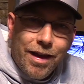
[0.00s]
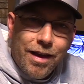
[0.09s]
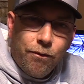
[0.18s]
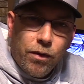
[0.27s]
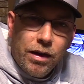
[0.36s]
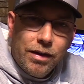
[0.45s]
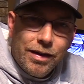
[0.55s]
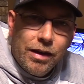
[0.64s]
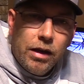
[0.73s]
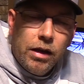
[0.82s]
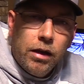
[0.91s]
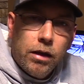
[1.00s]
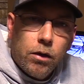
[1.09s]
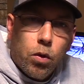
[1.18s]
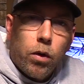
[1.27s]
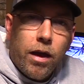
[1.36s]
to FAT
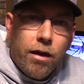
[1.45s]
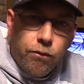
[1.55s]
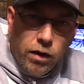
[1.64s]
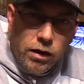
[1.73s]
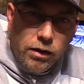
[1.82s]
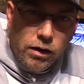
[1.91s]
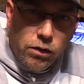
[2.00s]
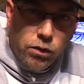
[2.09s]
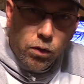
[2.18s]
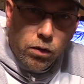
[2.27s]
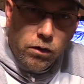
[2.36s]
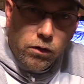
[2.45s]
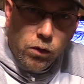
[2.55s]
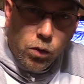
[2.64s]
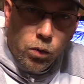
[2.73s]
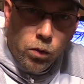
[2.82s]
or
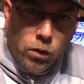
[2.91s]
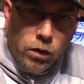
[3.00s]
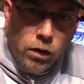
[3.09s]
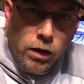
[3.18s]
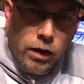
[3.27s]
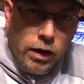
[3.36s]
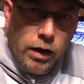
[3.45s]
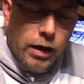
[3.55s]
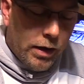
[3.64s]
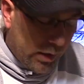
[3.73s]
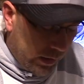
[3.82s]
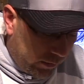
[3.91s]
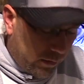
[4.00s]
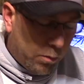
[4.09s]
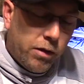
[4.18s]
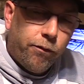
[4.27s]
FAT32 and it needs
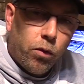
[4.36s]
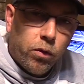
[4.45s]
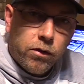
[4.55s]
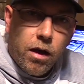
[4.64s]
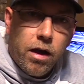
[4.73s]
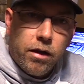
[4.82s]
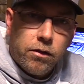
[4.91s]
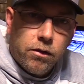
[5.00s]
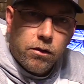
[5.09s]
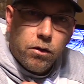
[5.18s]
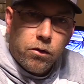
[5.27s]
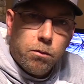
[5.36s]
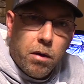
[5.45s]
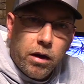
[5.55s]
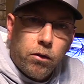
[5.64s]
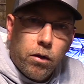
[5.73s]
to be full size. Those
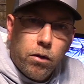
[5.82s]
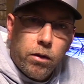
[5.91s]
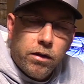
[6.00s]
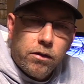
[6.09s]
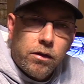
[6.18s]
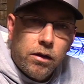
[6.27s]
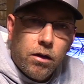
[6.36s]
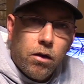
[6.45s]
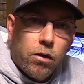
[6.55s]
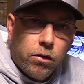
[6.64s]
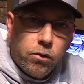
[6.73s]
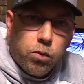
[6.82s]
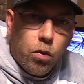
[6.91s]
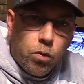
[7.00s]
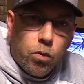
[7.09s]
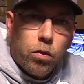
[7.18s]
micro SD cards
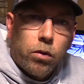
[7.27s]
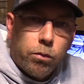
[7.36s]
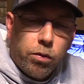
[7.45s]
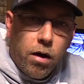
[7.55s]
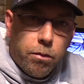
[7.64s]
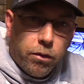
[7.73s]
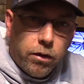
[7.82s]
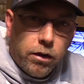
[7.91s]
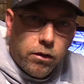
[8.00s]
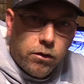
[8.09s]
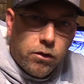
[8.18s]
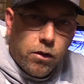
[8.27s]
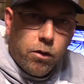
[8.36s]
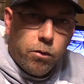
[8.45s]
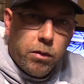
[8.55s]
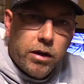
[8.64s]
won't work properly.
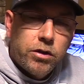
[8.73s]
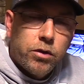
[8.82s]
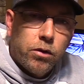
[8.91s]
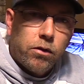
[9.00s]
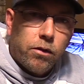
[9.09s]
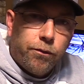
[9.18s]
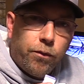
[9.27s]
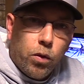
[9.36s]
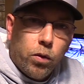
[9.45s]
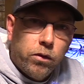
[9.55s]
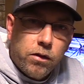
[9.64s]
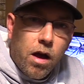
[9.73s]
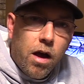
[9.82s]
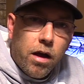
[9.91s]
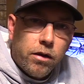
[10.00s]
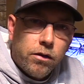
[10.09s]
So make sure it's a full
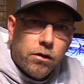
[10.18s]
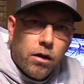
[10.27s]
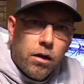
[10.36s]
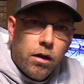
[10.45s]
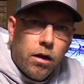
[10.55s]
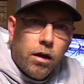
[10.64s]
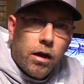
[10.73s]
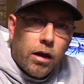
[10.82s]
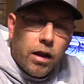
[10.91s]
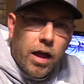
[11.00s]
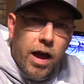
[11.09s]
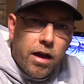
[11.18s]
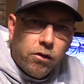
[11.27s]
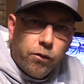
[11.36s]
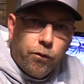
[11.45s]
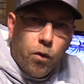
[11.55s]
size
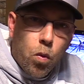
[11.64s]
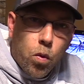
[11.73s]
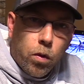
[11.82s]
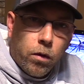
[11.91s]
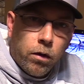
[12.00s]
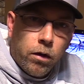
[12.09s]
class 4